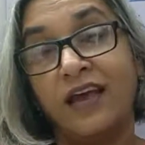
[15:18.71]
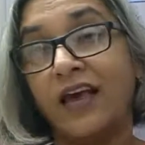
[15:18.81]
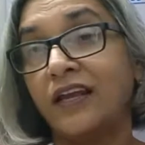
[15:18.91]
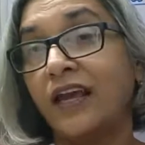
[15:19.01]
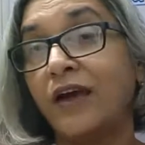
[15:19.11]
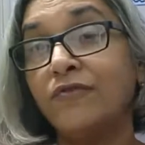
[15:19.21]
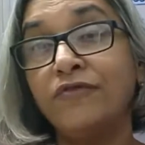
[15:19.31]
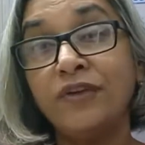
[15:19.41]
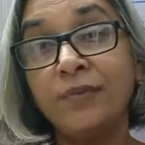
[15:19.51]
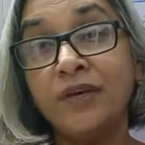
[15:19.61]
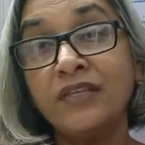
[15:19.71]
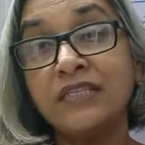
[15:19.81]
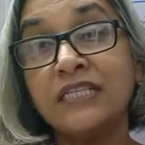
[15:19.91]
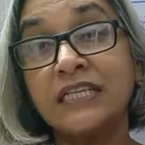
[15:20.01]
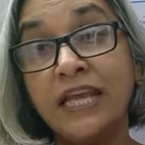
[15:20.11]
and
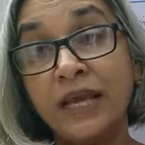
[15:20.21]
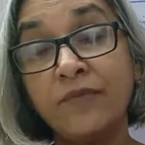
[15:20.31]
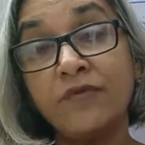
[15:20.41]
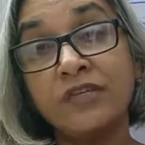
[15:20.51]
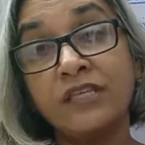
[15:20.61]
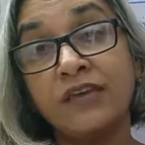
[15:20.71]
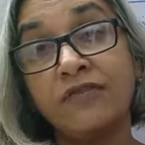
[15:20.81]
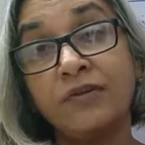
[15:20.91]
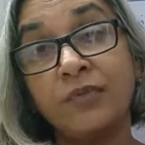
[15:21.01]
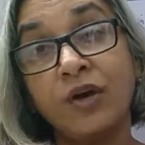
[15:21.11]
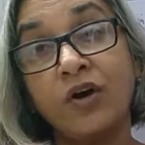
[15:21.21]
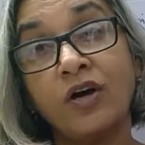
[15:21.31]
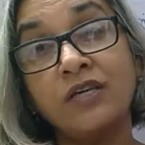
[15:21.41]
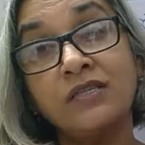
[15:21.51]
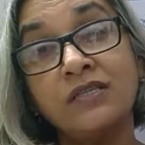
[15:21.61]
amphibians' name was given
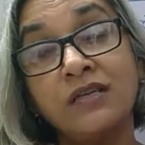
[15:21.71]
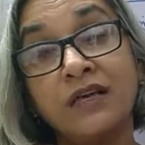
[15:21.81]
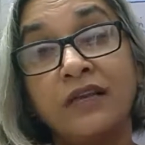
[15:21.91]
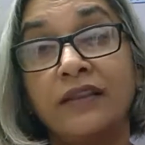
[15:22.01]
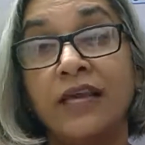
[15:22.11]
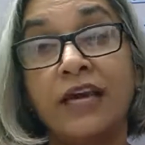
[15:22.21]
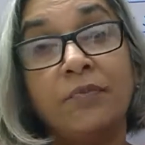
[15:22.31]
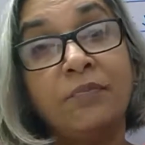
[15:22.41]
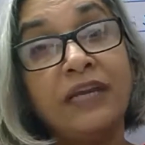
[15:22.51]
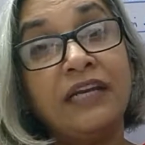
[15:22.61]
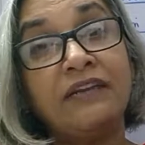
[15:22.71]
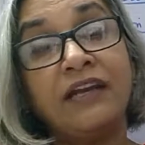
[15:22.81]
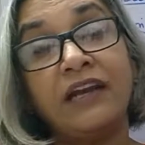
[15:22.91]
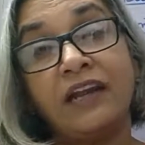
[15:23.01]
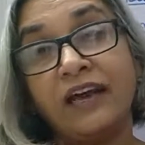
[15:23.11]
because they complete
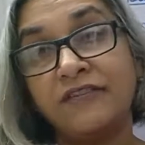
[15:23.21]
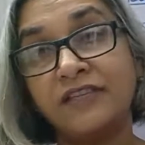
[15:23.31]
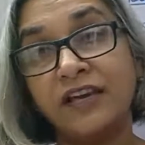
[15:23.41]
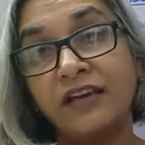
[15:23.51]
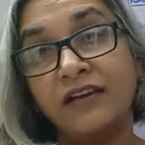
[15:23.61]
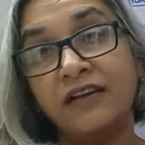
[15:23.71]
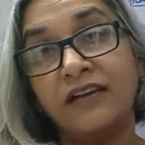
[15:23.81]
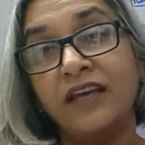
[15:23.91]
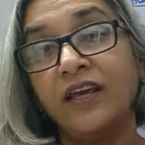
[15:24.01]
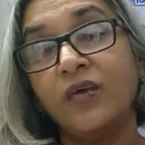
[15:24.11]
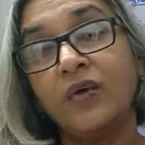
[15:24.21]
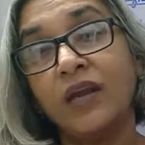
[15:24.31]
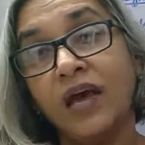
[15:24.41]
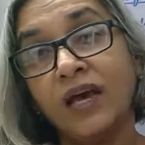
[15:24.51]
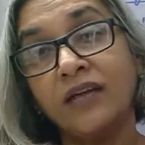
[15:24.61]
their life cycle in
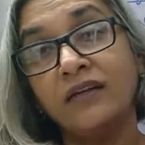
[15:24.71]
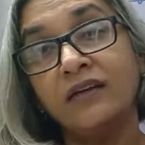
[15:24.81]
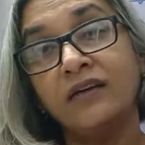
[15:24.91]
land,